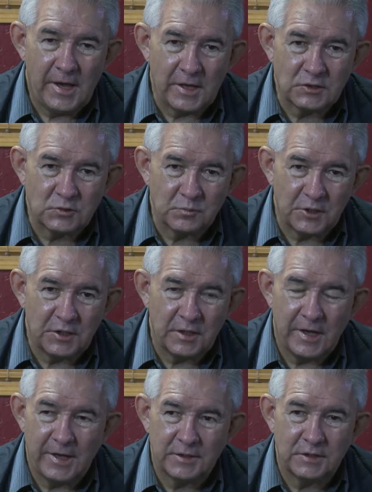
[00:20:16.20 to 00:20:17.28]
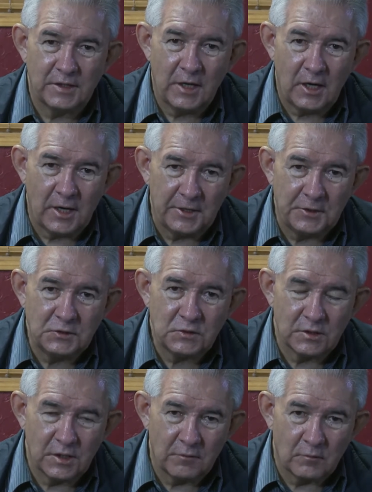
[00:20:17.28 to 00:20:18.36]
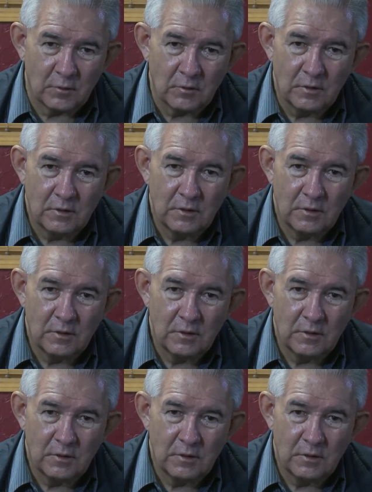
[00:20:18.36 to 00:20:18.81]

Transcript: has to be at the highest level